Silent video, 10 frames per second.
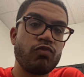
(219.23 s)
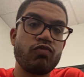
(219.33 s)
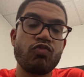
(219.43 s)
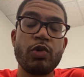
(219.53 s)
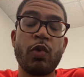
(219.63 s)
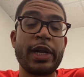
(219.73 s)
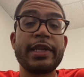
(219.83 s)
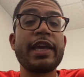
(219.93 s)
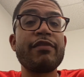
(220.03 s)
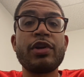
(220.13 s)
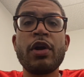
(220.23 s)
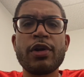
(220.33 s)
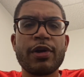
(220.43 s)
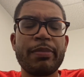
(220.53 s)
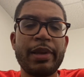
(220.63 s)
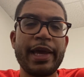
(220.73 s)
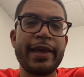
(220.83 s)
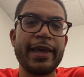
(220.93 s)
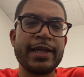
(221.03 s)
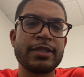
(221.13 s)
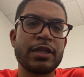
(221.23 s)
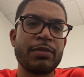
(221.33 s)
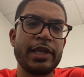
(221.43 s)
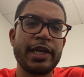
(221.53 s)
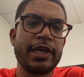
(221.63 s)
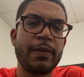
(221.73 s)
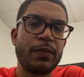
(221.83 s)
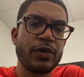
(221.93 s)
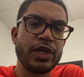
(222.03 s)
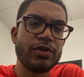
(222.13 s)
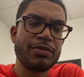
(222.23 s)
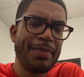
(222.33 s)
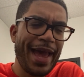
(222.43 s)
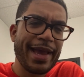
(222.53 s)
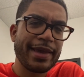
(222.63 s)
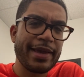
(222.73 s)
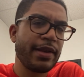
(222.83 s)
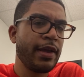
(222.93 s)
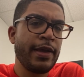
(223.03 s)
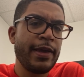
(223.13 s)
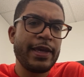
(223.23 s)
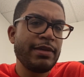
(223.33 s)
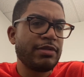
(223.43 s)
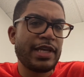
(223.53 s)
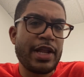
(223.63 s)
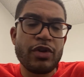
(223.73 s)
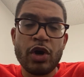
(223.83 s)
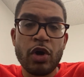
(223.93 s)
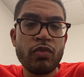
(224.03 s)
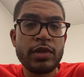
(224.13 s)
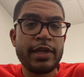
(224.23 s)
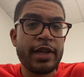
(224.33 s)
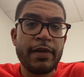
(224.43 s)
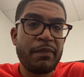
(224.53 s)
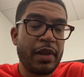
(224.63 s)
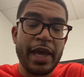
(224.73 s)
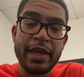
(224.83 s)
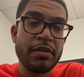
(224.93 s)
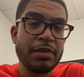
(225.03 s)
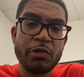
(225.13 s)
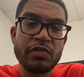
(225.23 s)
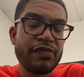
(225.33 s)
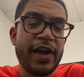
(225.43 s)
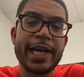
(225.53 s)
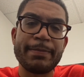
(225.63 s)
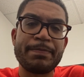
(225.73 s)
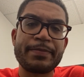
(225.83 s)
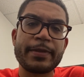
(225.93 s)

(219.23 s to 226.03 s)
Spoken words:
We wanted Kevin Huerter to play in Summer League a couple years back, and he said no, and he didn't play, and it was fine.